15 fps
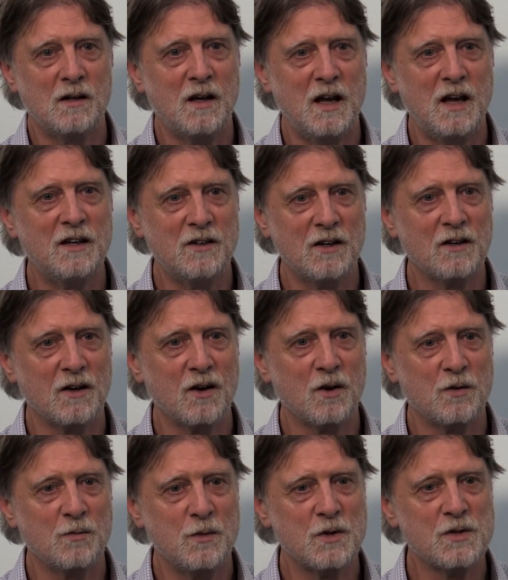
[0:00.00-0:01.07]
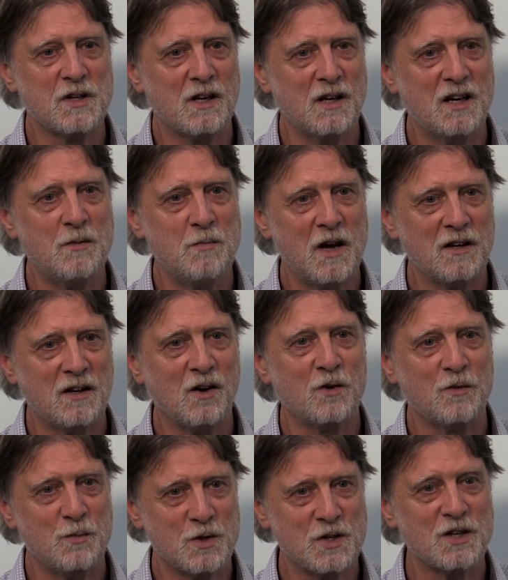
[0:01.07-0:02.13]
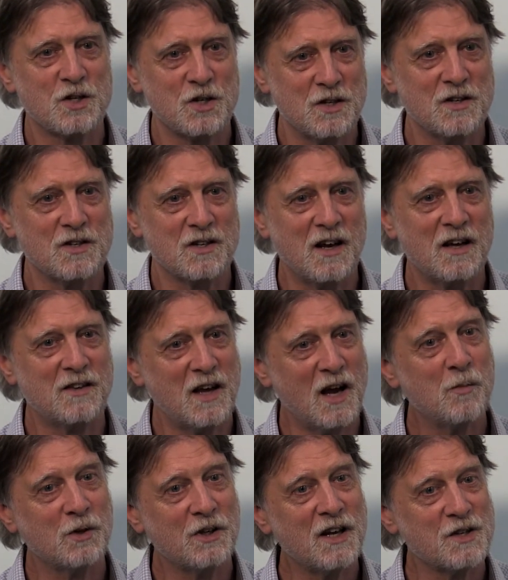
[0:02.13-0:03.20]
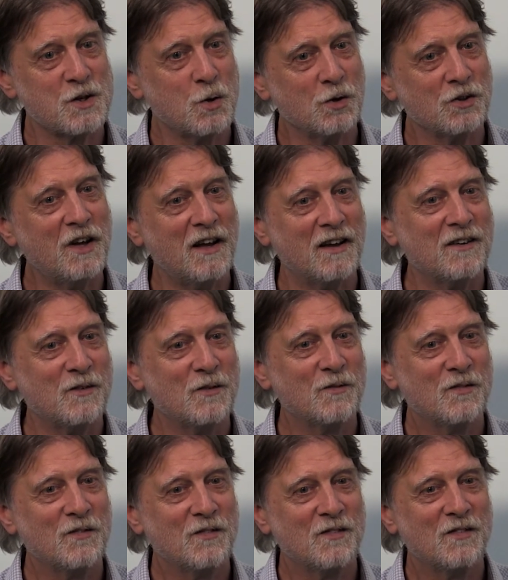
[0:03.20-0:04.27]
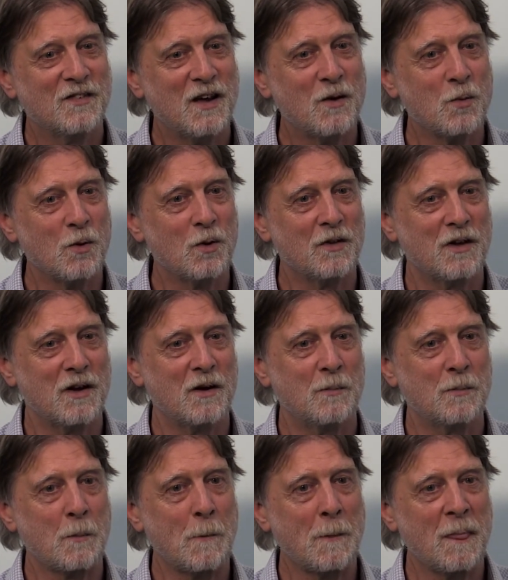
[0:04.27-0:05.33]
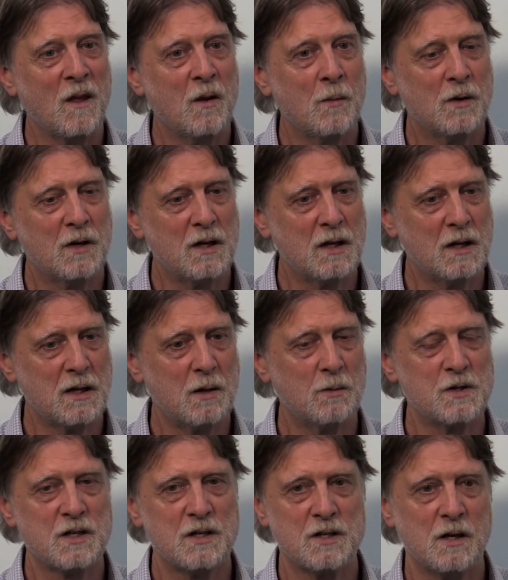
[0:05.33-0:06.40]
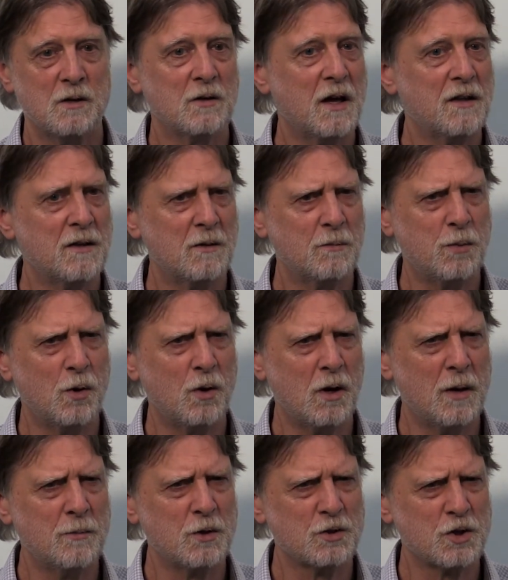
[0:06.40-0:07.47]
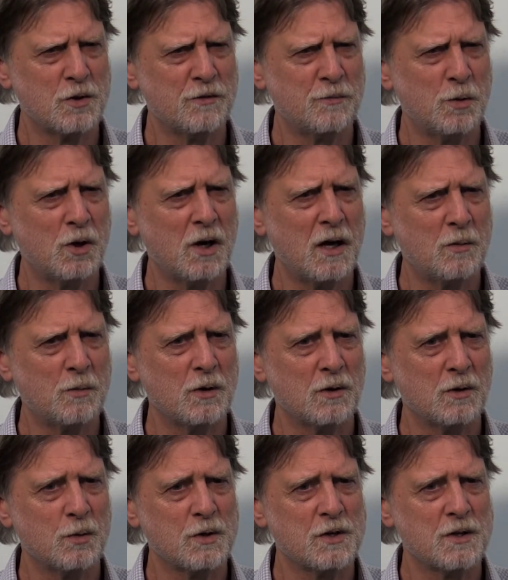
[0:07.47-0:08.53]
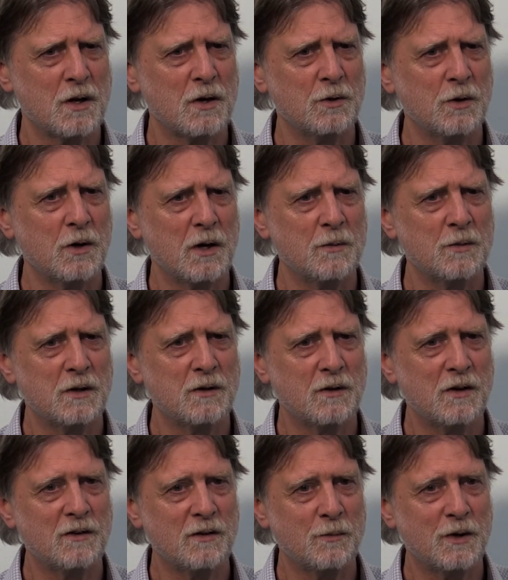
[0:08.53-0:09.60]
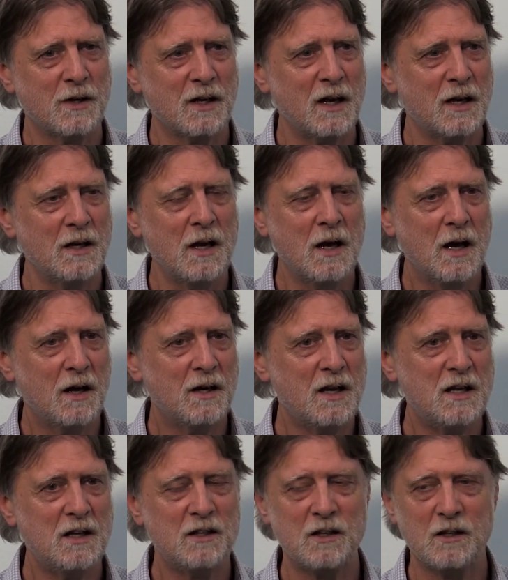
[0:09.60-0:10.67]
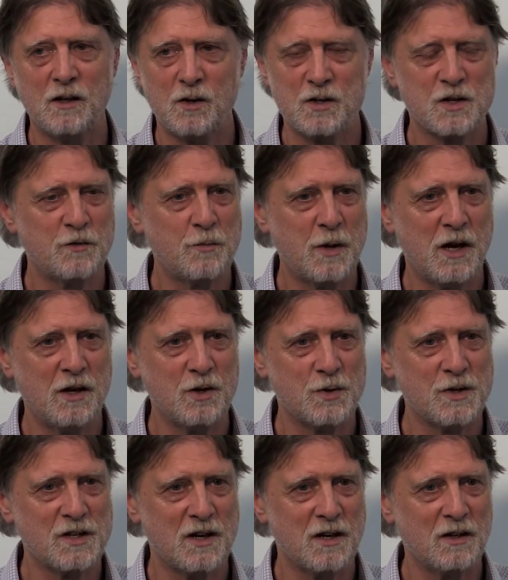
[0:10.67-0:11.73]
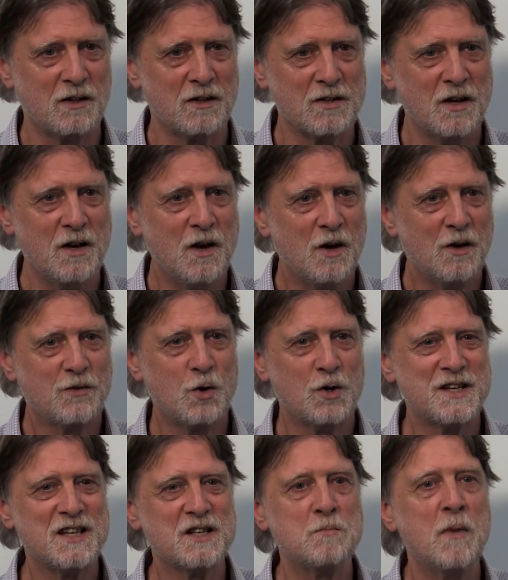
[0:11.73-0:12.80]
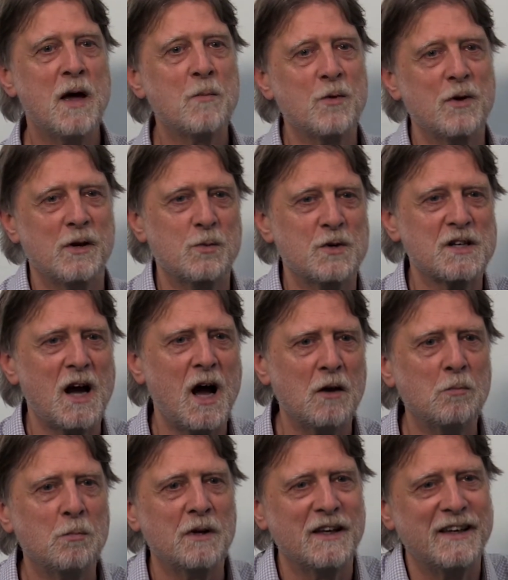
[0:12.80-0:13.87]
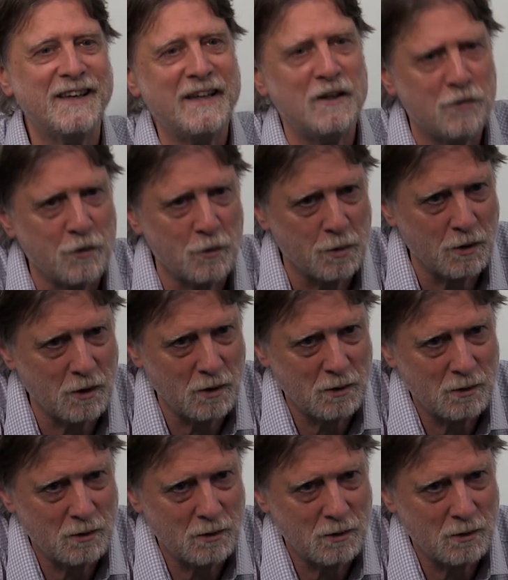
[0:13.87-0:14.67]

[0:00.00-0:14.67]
he did a lot of music, and he met a lot of musicians, like the Amadeus Quartet. They were all there. But I think that was his, and I think Paul, I'm not sure if Paul Hamburger was there or not, I mean, but again, and he did lots of piano recitals. Of course, his memory was unbelievable.